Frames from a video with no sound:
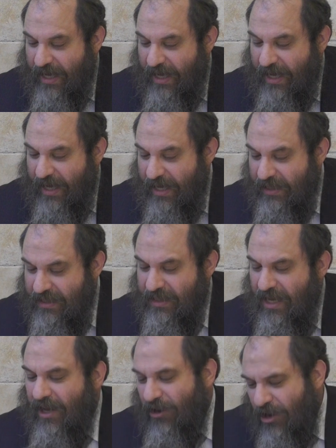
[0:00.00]
Mem Ches,
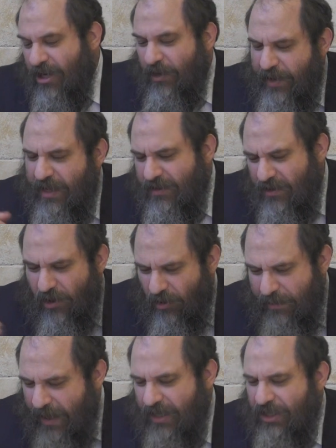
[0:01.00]
or you can read the
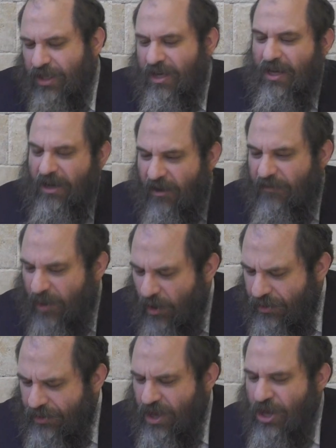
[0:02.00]
whole page of
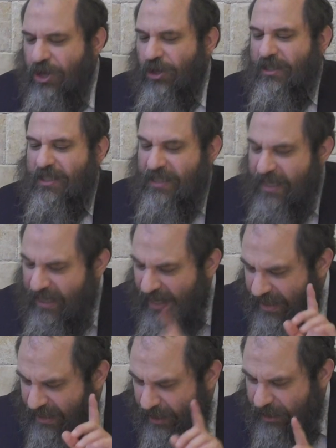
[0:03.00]
both. You'll see
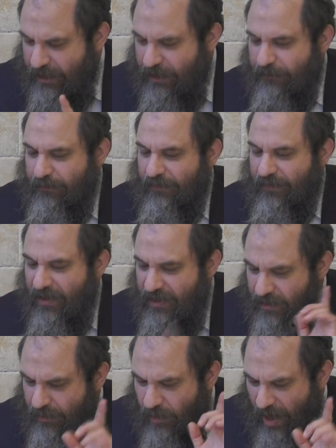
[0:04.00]
like this.
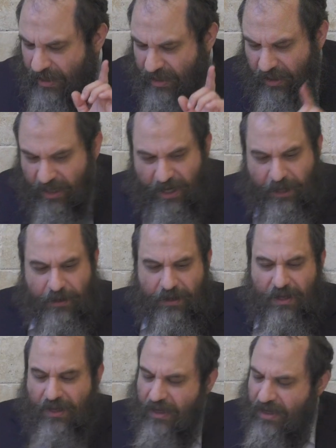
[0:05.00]
It's quite
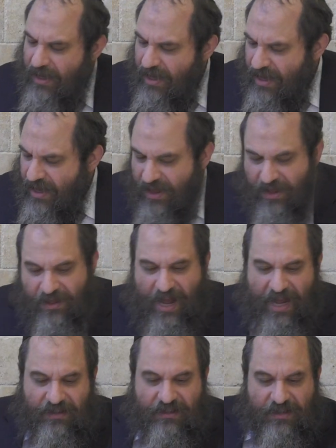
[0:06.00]
clear
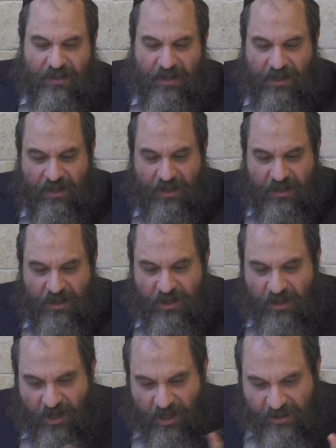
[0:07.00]
that
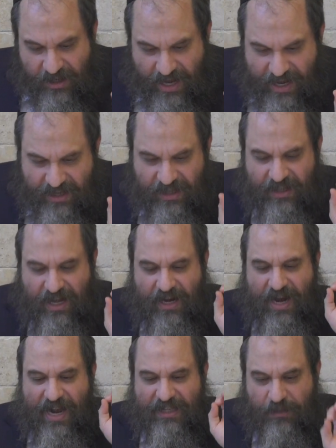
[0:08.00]
the
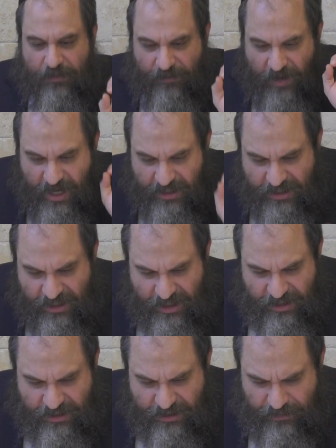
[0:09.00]
concept of
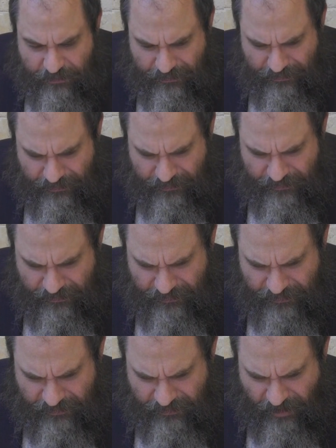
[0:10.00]
Asius,
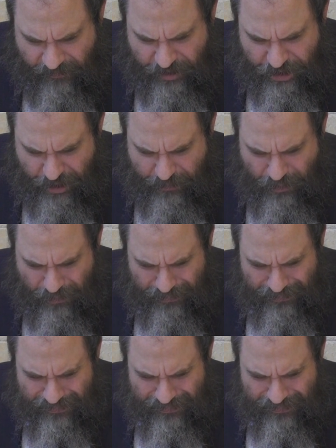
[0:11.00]
of Reshimu,